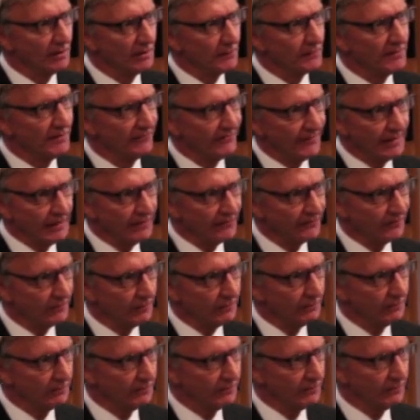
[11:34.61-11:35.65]
to be
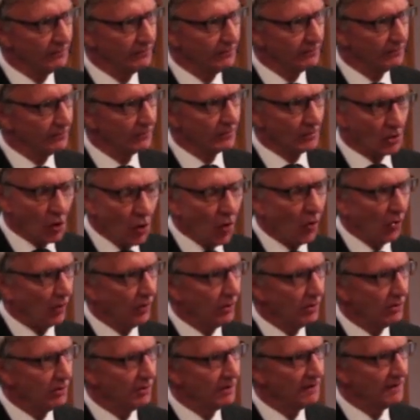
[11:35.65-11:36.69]
faithful to the
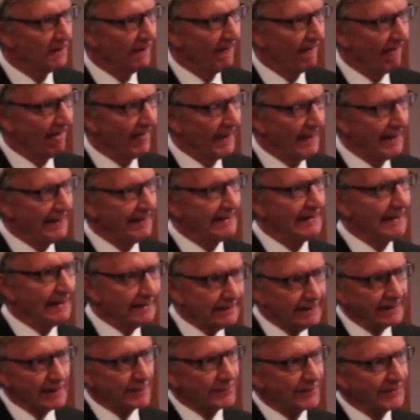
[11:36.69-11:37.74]
call. And he
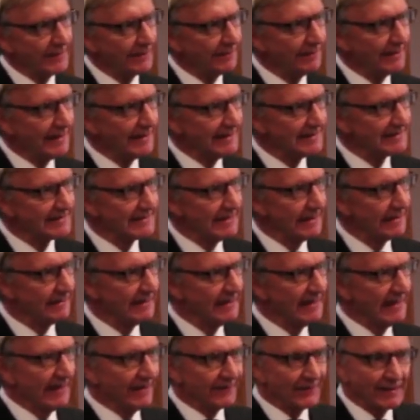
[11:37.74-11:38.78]
ended up in the lion's
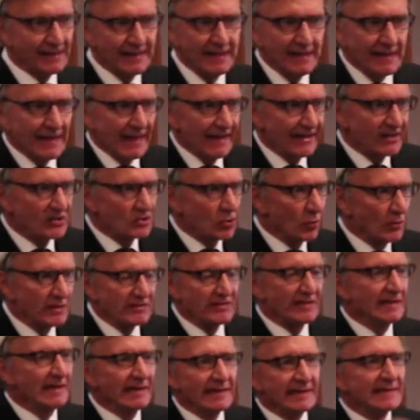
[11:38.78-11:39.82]
den, and the king had a
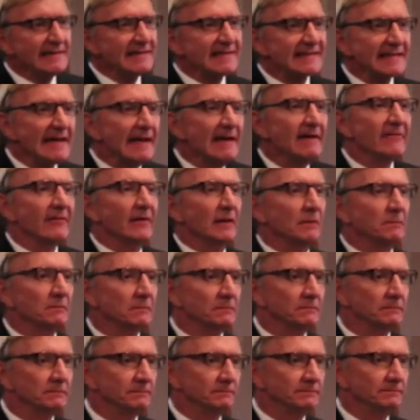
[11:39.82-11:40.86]
choice, and he didn't save
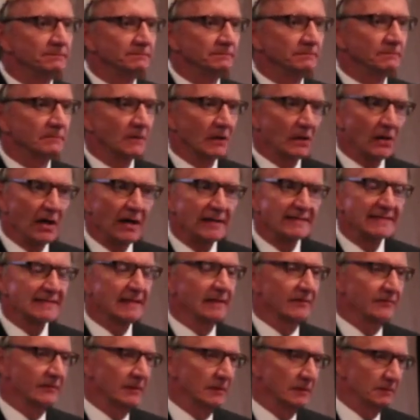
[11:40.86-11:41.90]
him. God
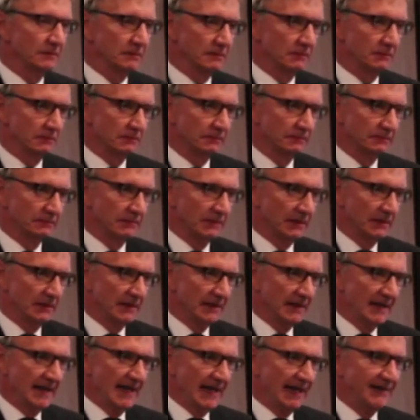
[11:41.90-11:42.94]
saved him.
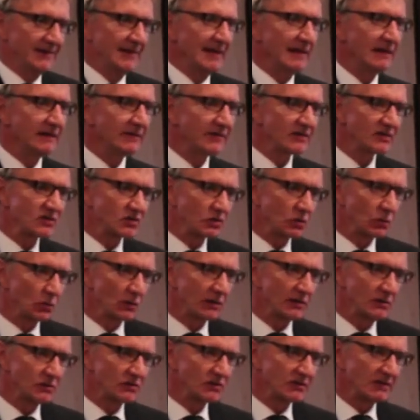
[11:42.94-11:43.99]
And the end of the
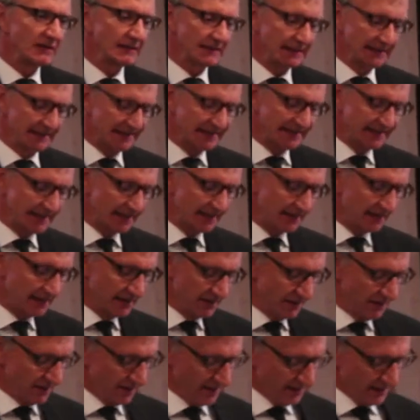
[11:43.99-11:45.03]
story, you see, is
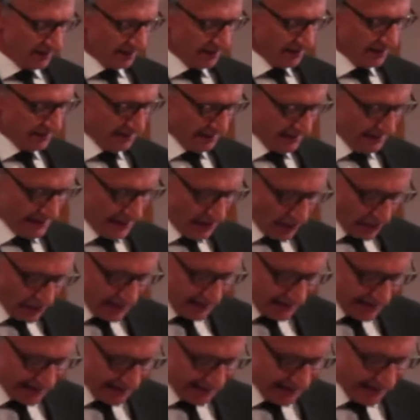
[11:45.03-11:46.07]
that
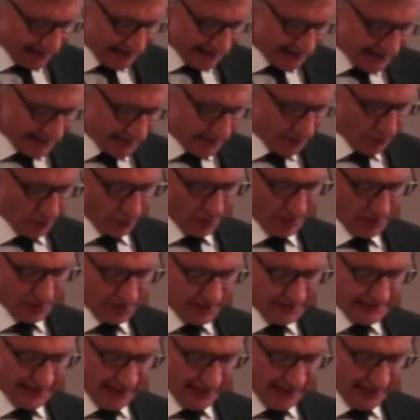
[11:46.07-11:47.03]
Darius said to